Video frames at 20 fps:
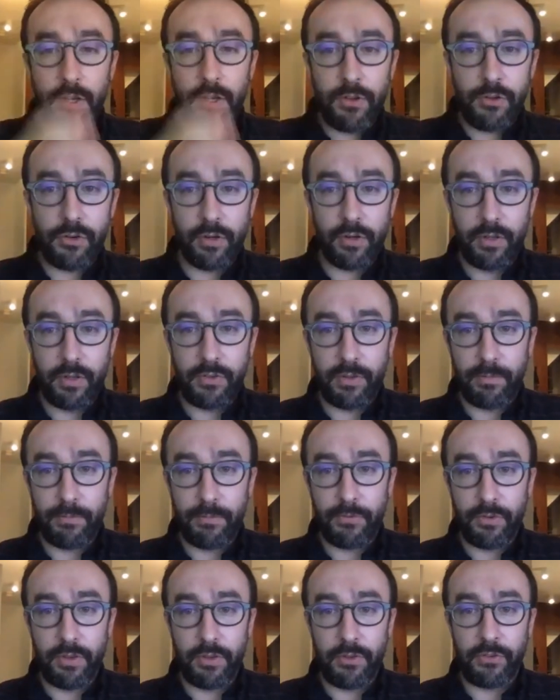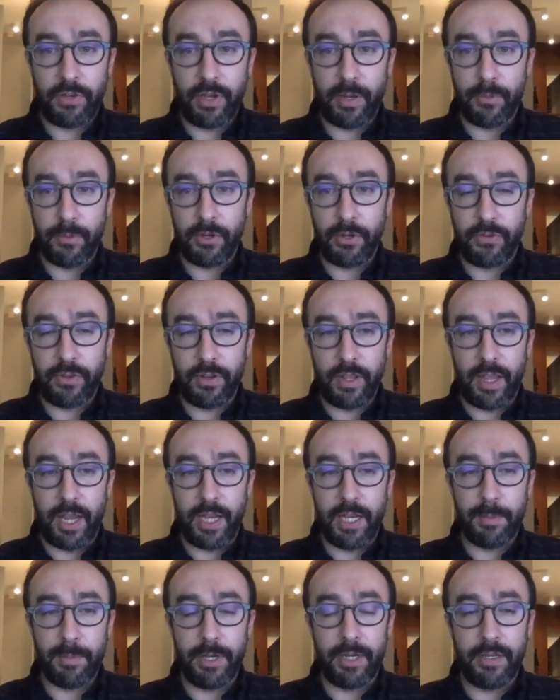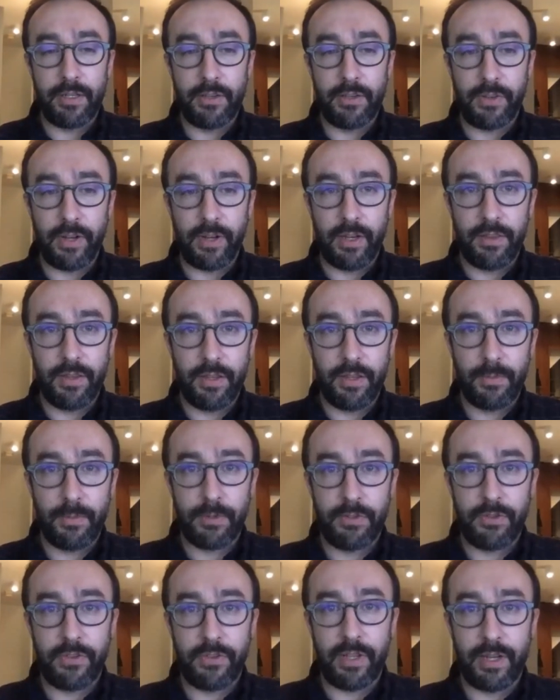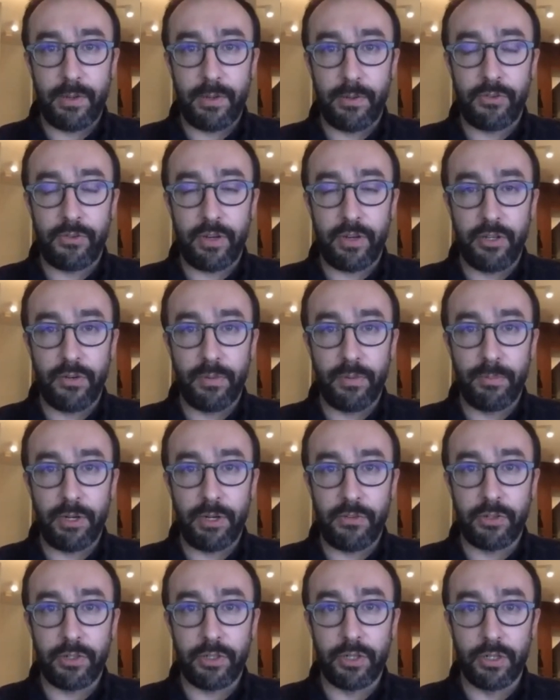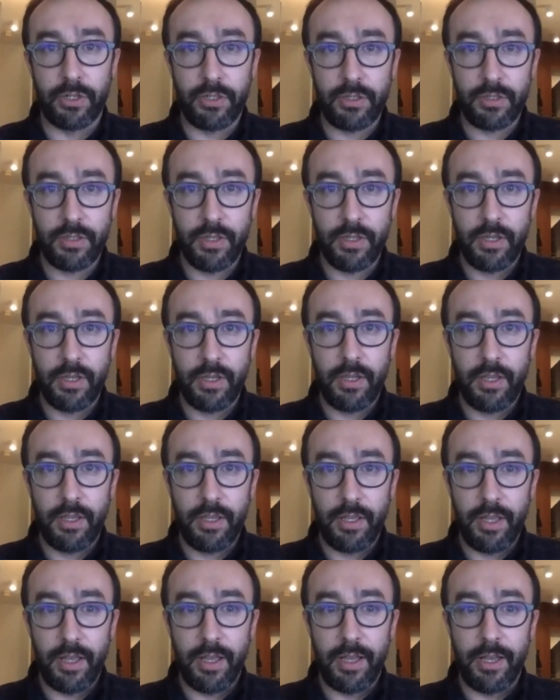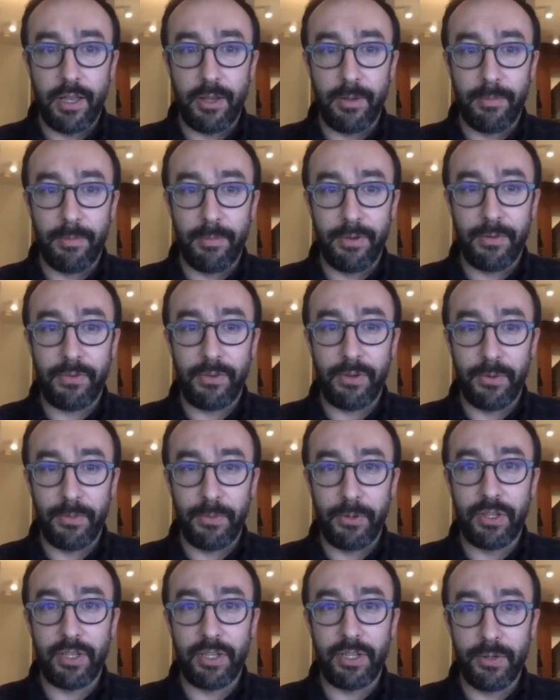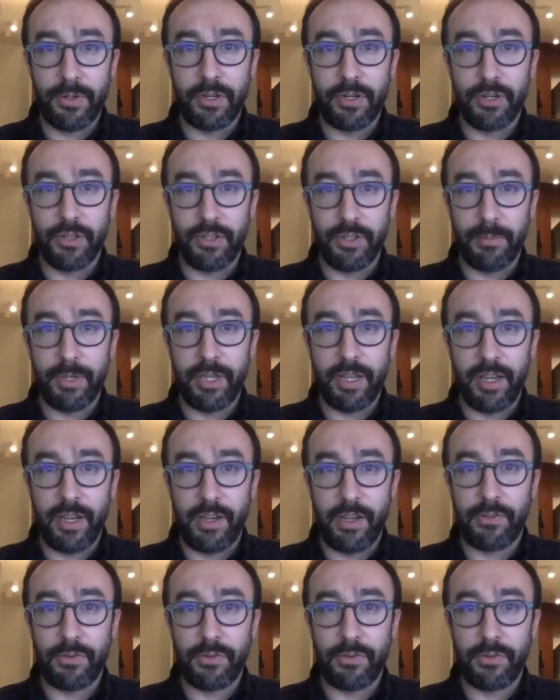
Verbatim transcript: into journalism for the same reason that anybody does anything, which is that I was trying to impress a girl um, a really cute girl in my high